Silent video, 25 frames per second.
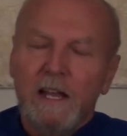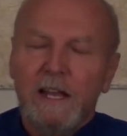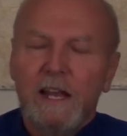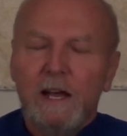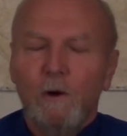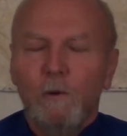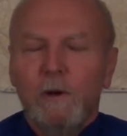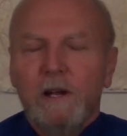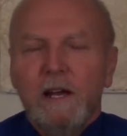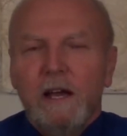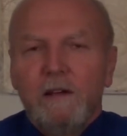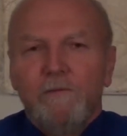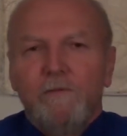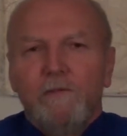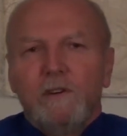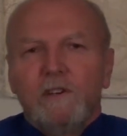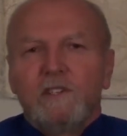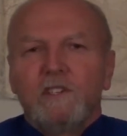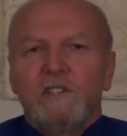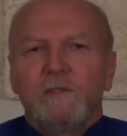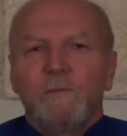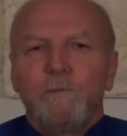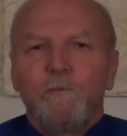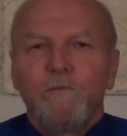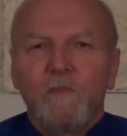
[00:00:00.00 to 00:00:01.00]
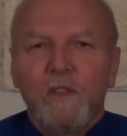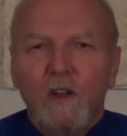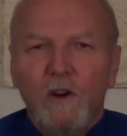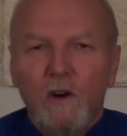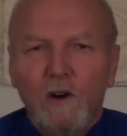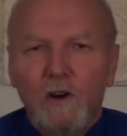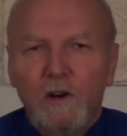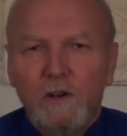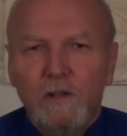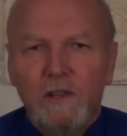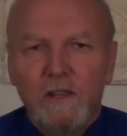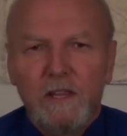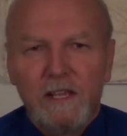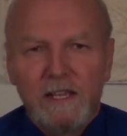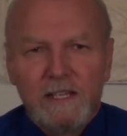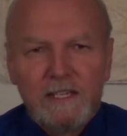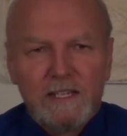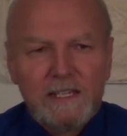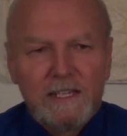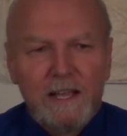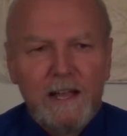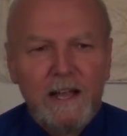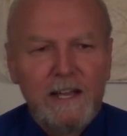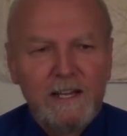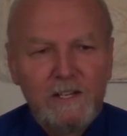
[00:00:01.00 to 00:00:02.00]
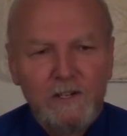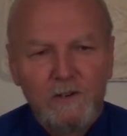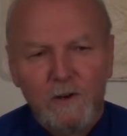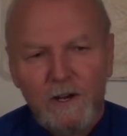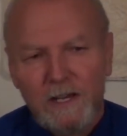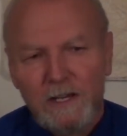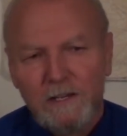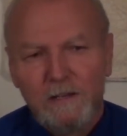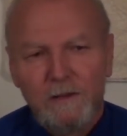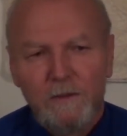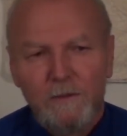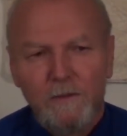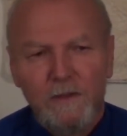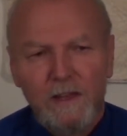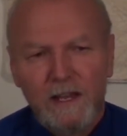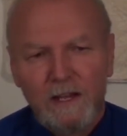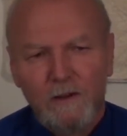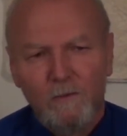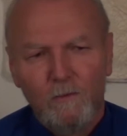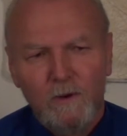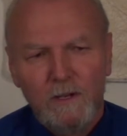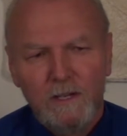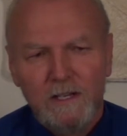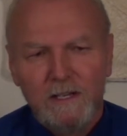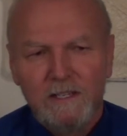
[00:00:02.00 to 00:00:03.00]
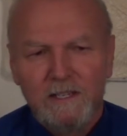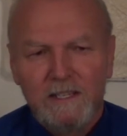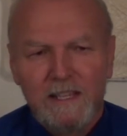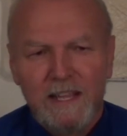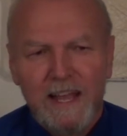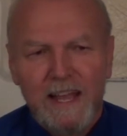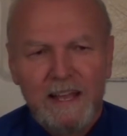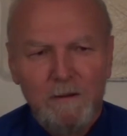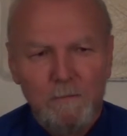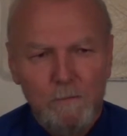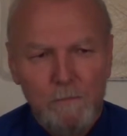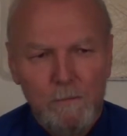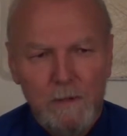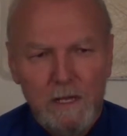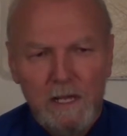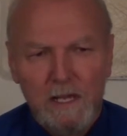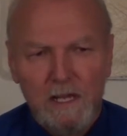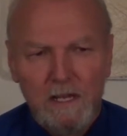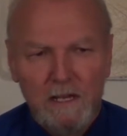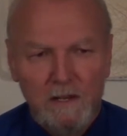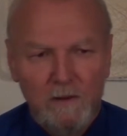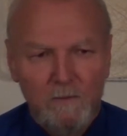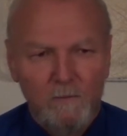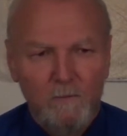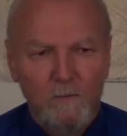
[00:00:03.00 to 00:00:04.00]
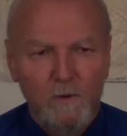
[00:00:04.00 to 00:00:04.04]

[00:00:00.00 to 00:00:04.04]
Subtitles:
Now, when I first heard this, I tried to think, what does that mean?